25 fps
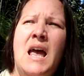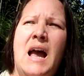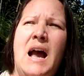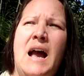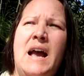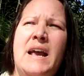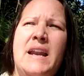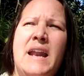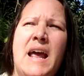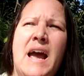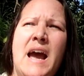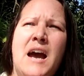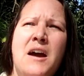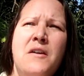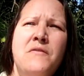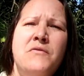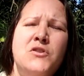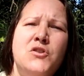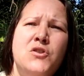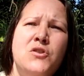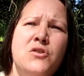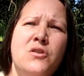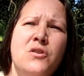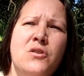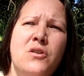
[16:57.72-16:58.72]
And
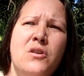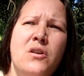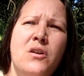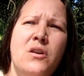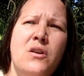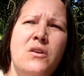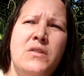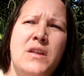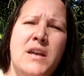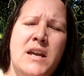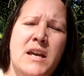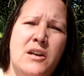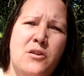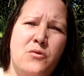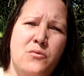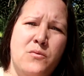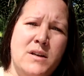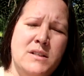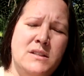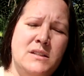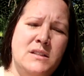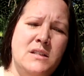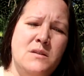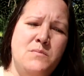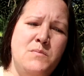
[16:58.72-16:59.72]
after they had
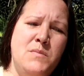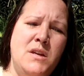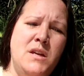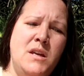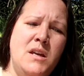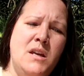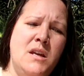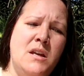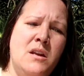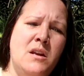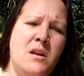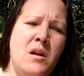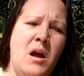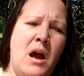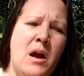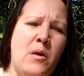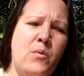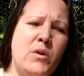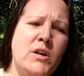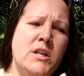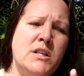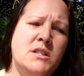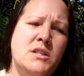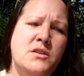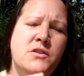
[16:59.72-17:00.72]
arrested me and I
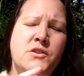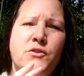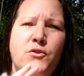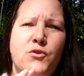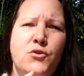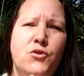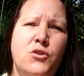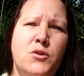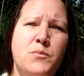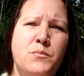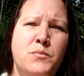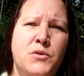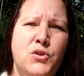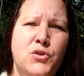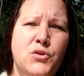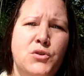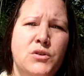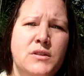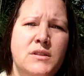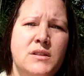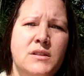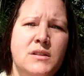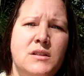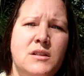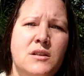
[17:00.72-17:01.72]
went into their little
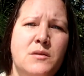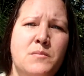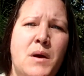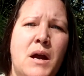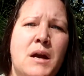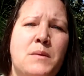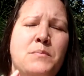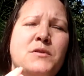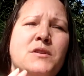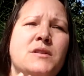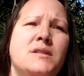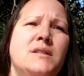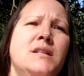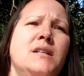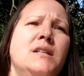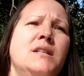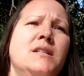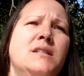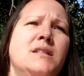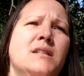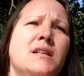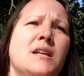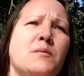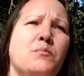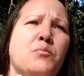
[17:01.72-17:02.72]
computer system, I
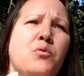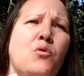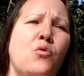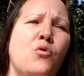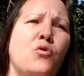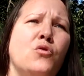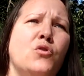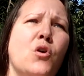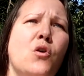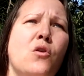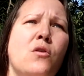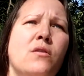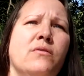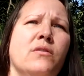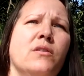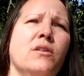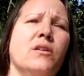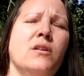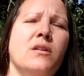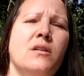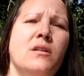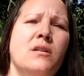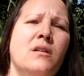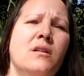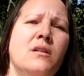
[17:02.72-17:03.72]
proceeded to get pulled
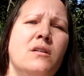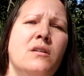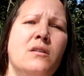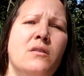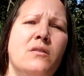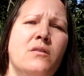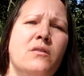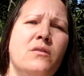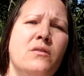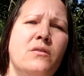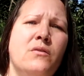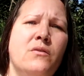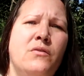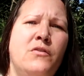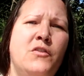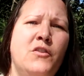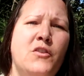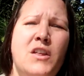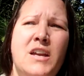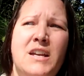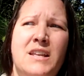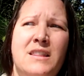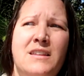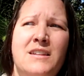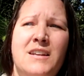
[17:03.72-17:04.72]
over for
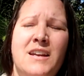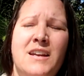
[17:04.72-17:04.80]
like the